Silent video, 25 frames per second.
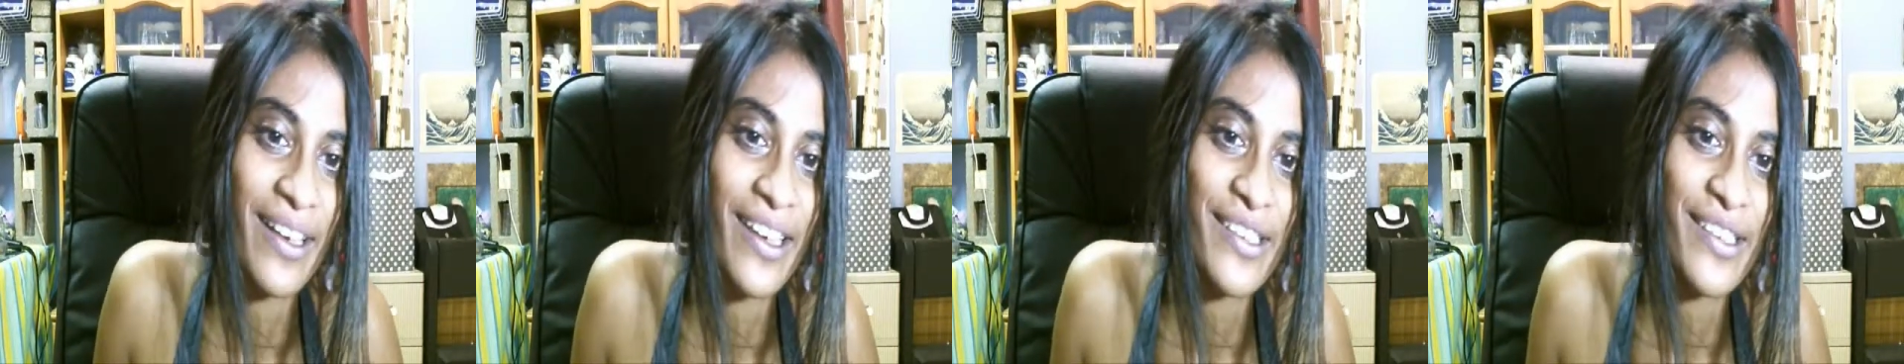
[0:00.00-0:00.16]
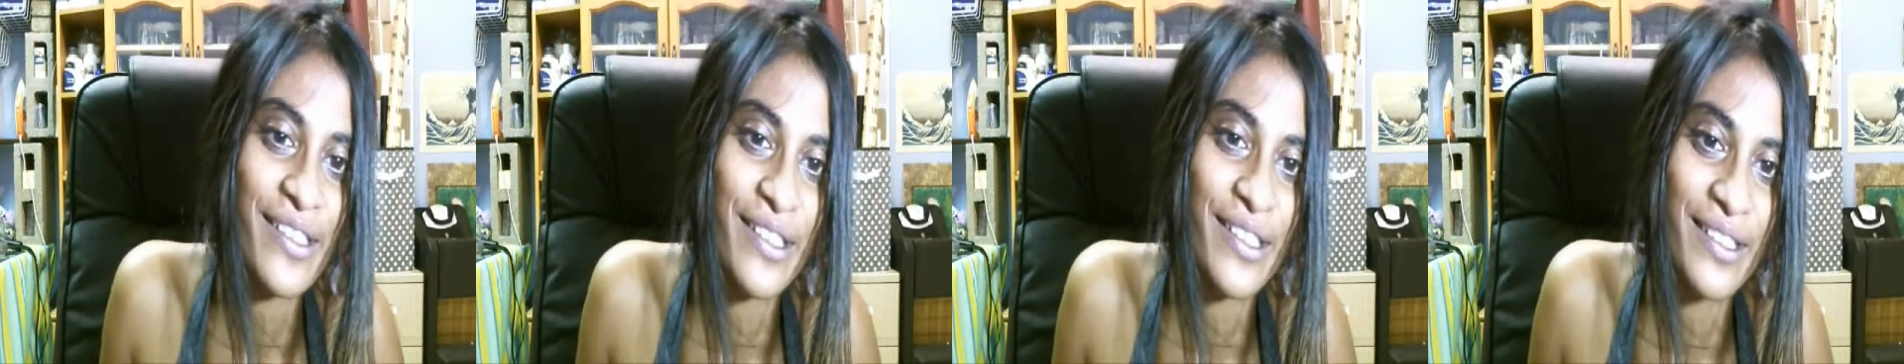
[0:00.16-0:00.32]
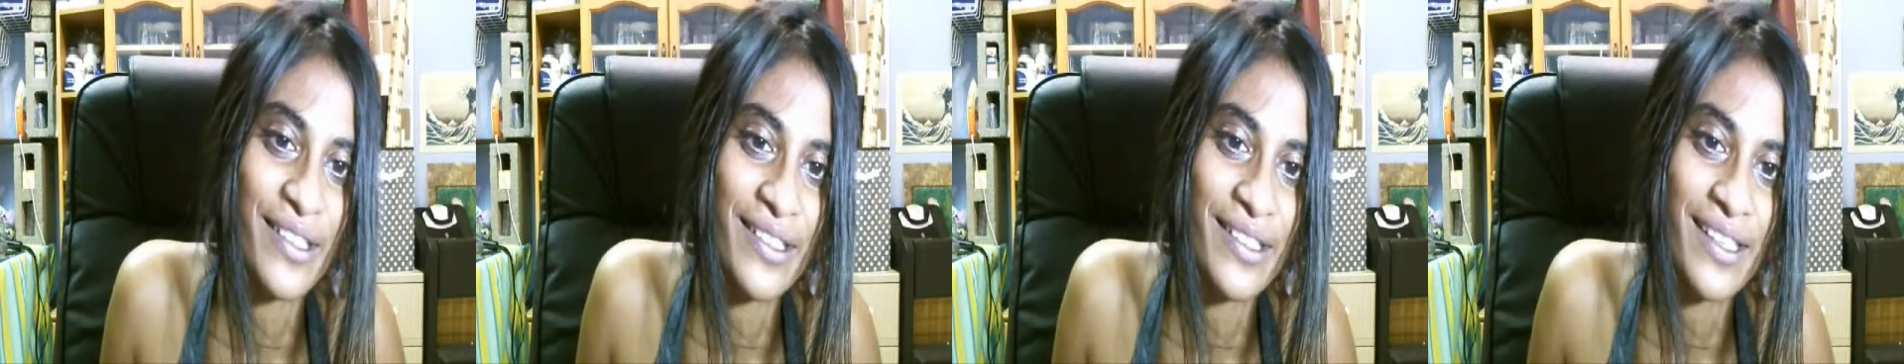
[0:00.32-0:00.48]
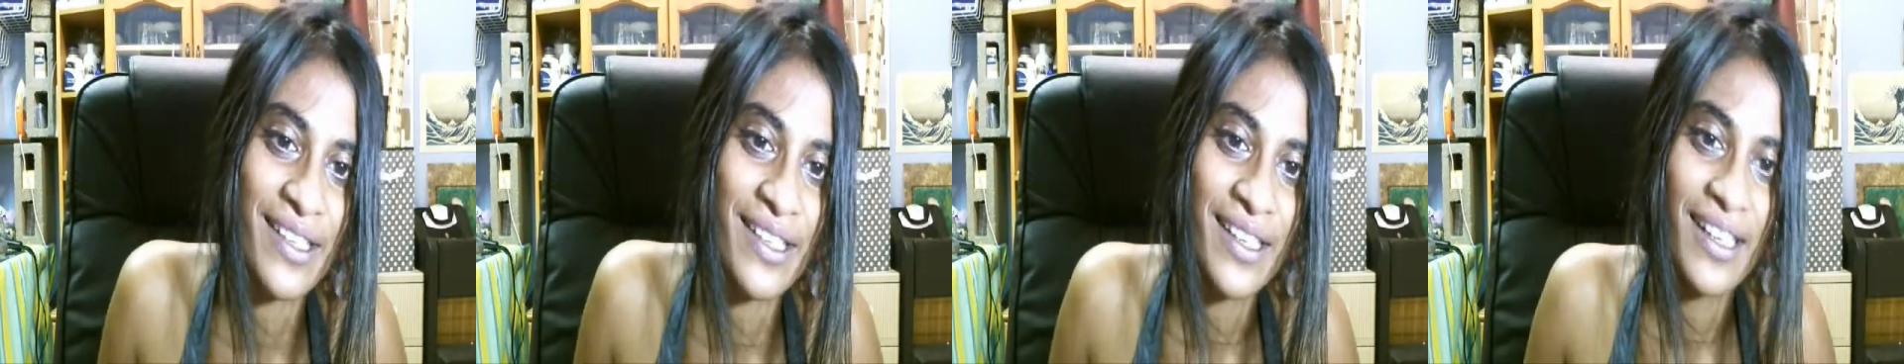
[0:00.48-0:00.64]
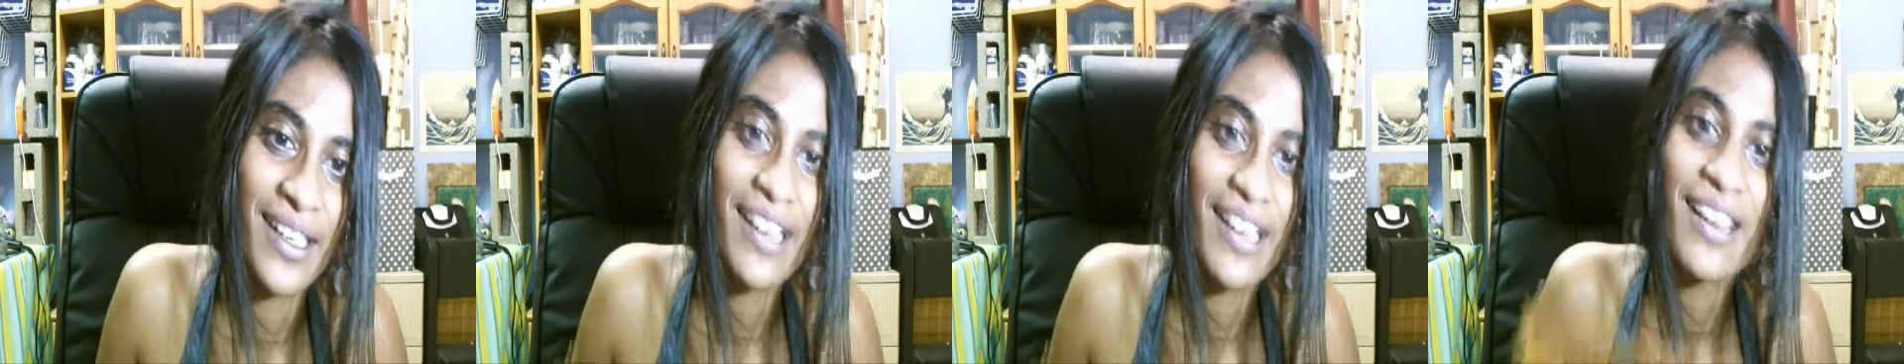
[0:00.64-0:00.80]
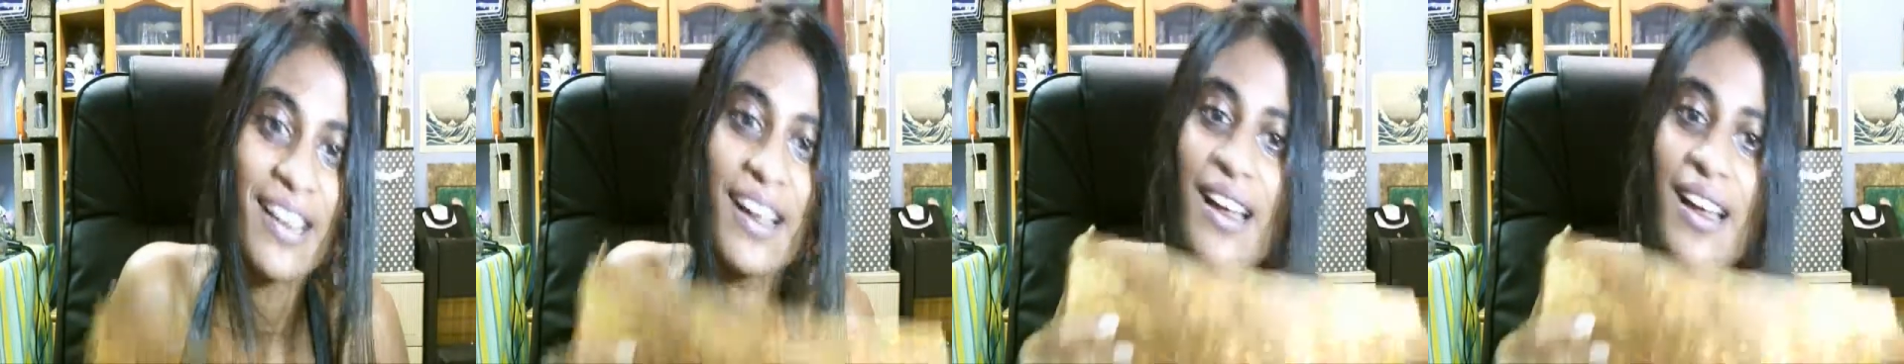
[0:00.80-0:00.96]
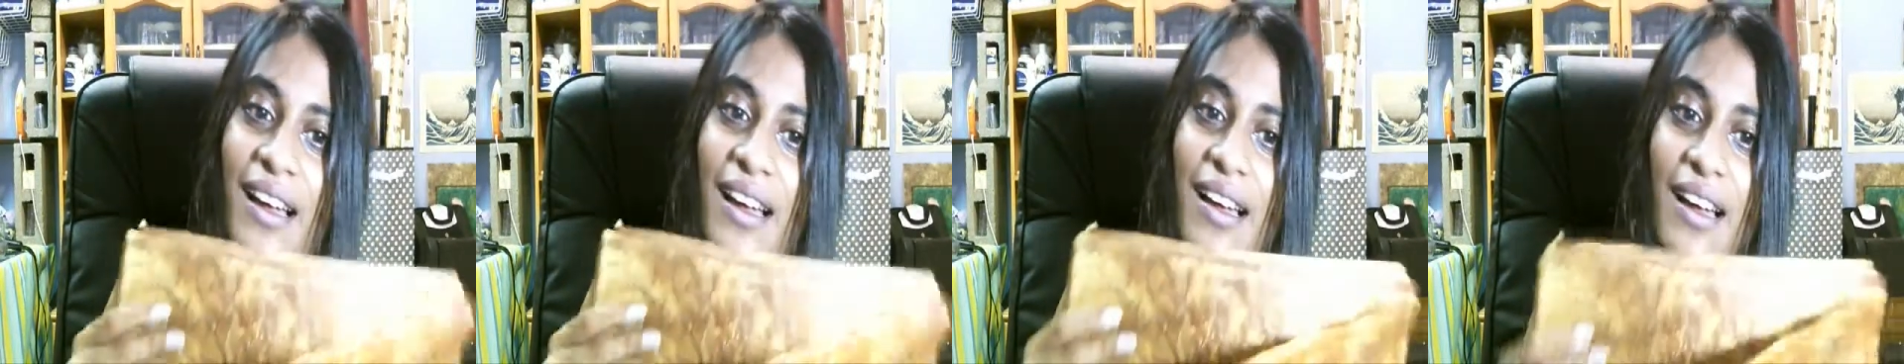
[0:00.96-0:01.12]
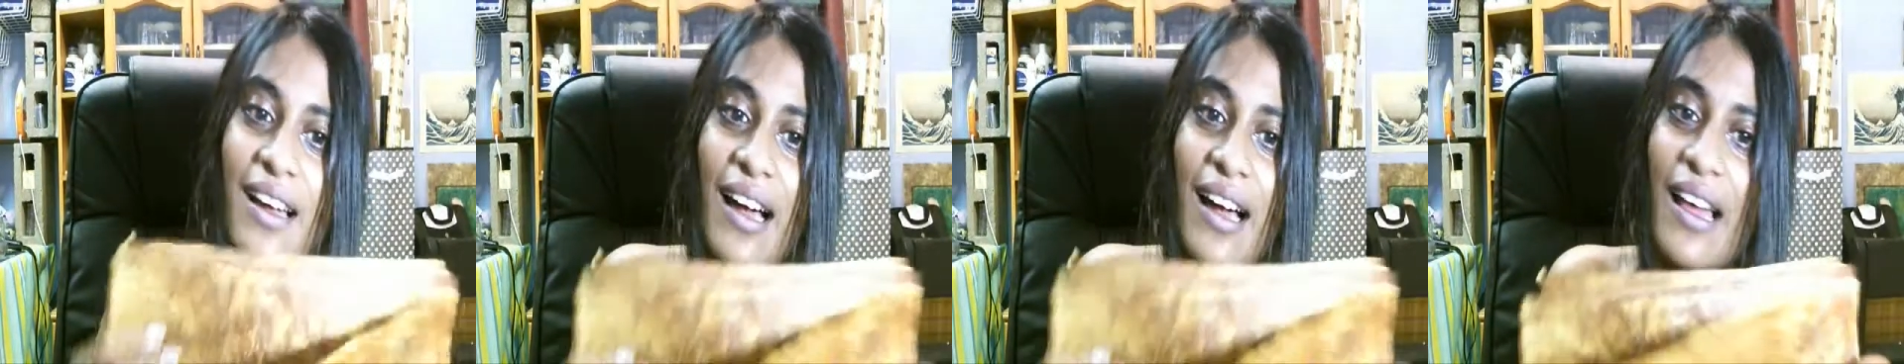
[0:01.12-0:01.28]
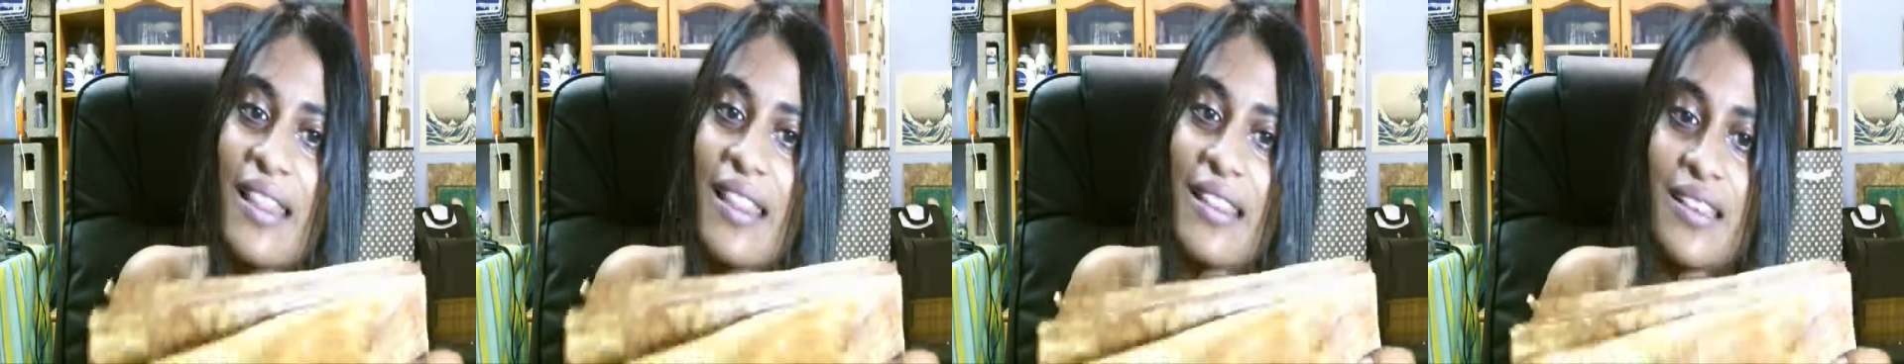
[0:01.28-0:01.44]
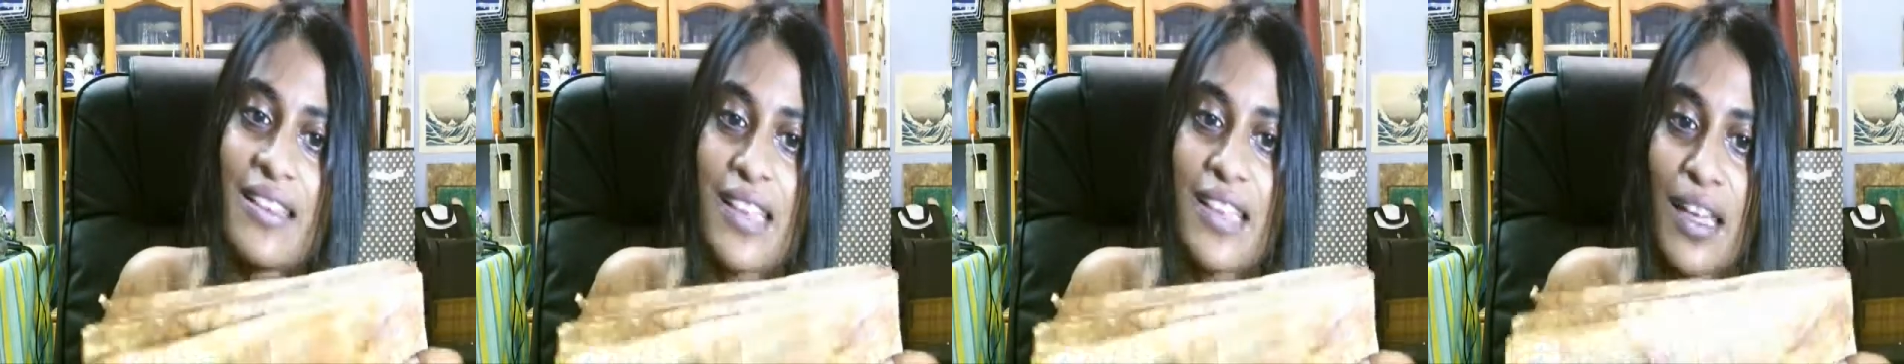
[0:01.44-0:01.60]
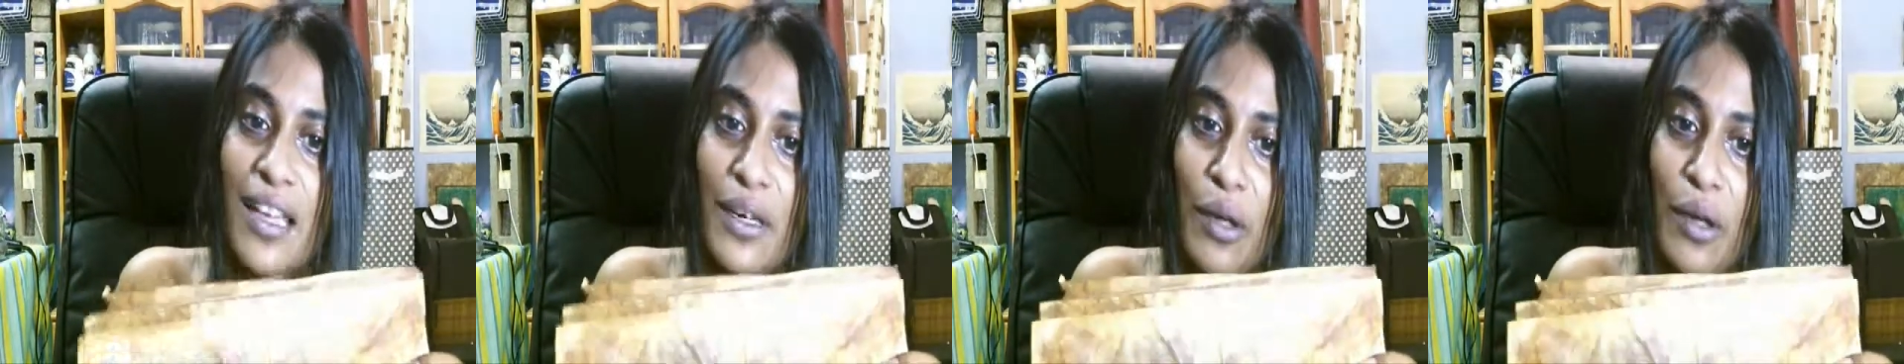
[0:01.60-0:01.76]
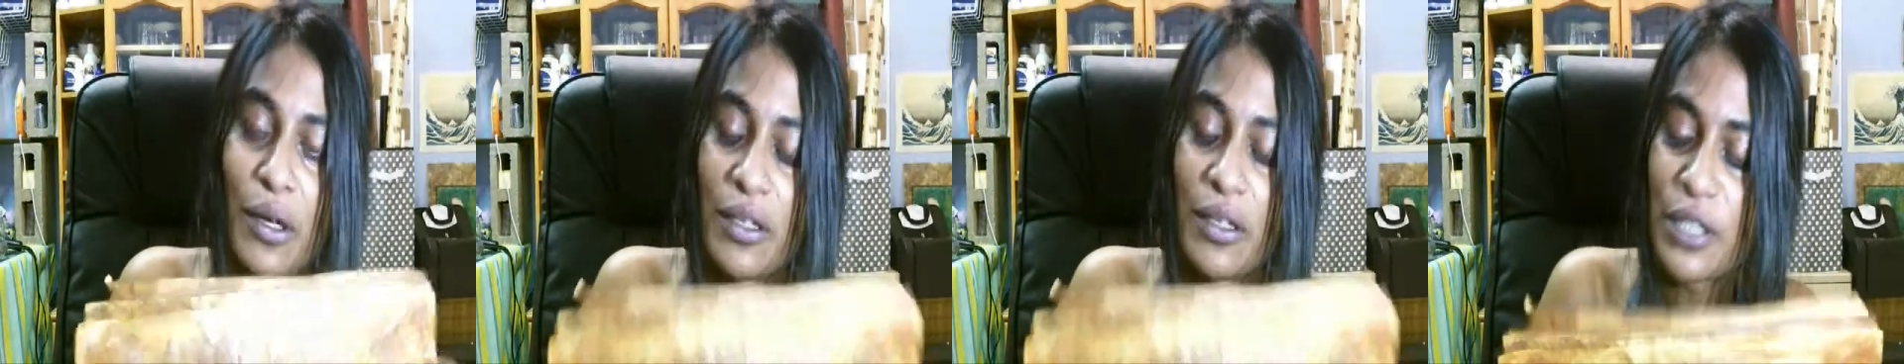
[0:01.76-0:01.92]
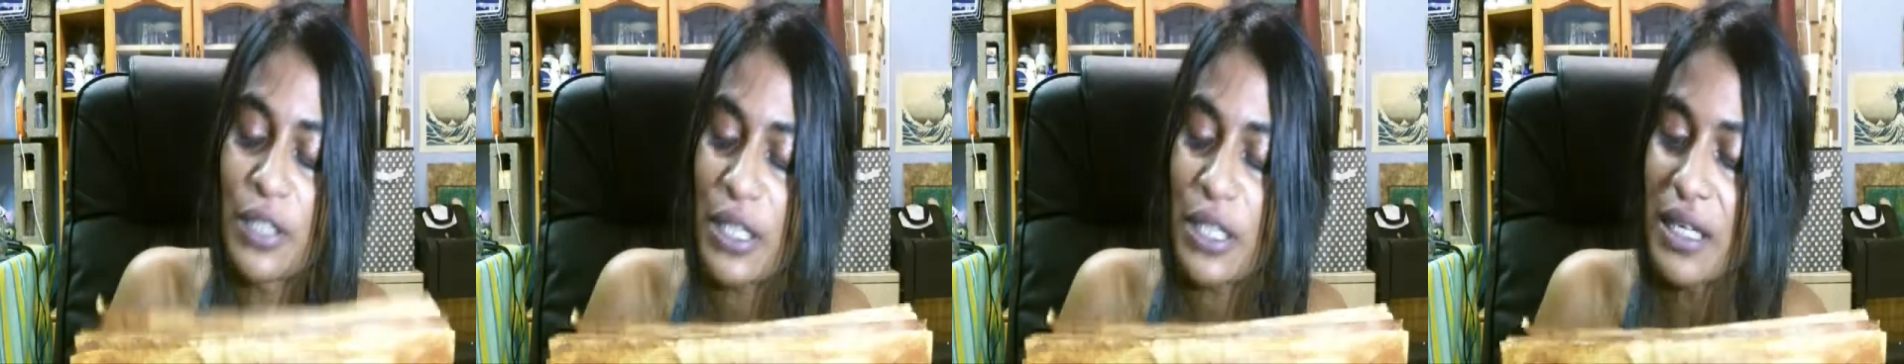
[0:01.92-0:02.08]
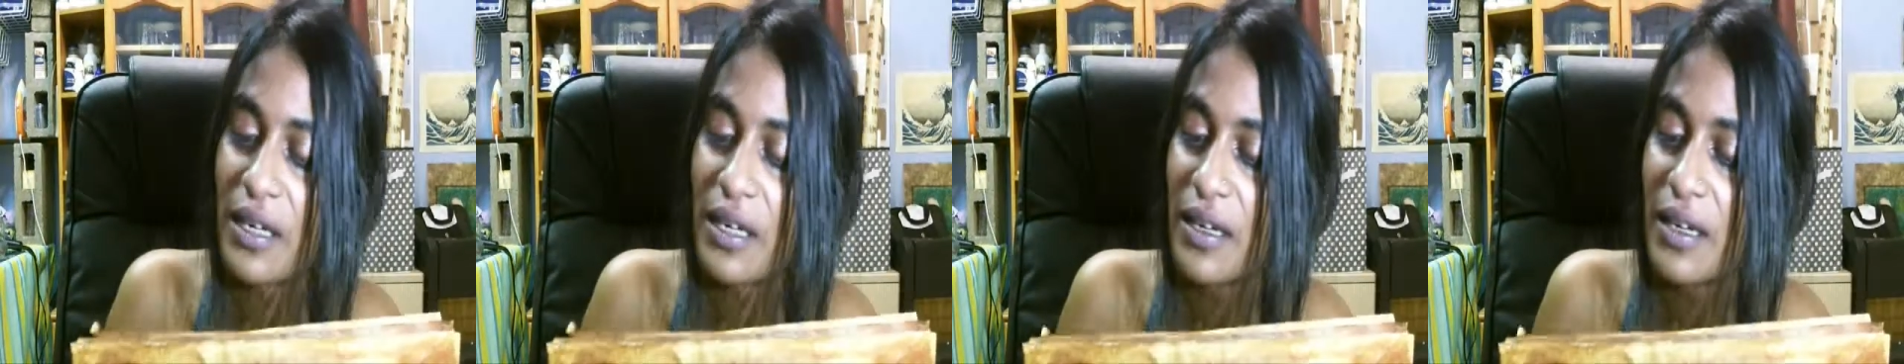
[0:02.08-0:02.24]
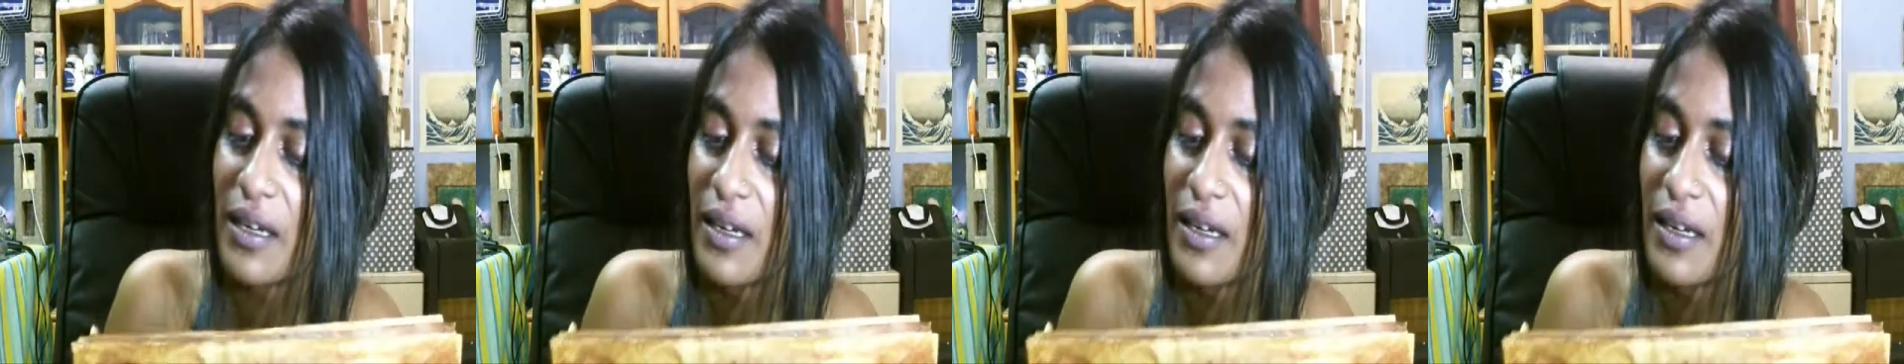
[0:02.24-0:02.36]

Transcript: ancient other technology,